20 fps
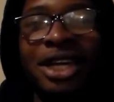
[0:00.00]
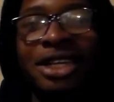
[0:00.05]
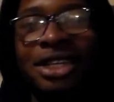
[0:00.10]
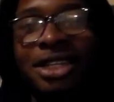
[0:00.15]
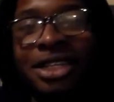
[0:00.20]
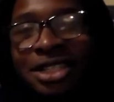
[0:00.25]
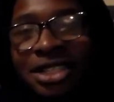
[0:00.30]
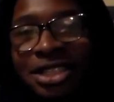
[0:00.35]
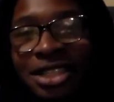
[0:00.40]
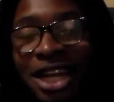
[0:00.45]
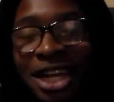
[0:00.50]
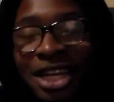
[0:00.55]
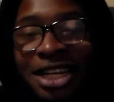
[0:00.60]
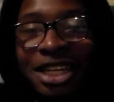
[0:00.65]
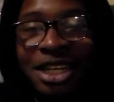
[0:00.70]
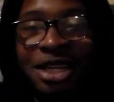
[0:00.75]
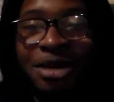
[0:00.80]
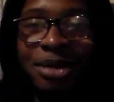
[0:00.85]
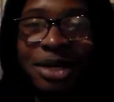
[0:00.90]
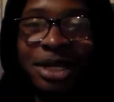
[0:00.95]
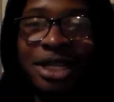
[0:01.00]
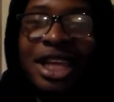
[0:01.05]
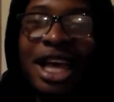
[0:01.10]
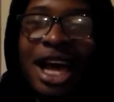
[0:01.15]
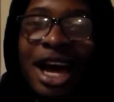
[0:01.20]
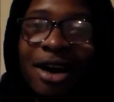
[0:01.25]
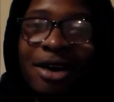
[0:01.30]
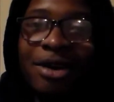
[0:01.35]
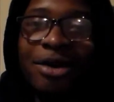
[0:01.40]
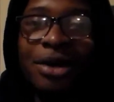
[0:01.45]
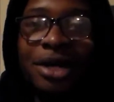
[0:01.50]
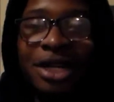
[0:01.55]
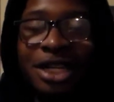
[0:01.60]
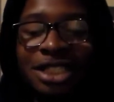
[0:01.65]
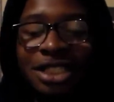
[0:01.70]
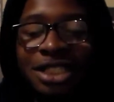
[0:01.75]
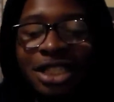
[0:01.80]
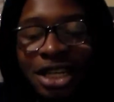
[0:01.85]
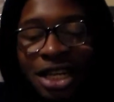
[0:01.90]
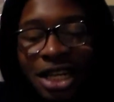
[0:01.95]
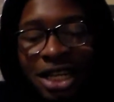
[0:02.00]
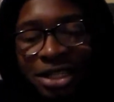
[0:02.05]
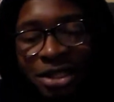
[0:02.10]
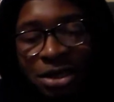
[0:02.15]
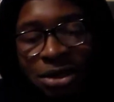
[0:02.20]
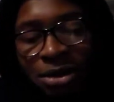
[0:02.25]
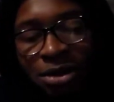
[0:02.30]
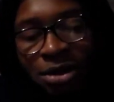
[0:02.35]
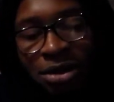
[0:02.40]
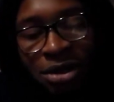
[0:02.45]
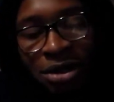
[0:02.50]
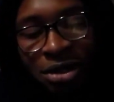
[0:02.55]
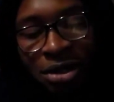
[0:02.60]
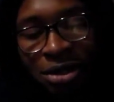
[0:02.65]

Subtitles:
something like that. But y'all going to listen to that too.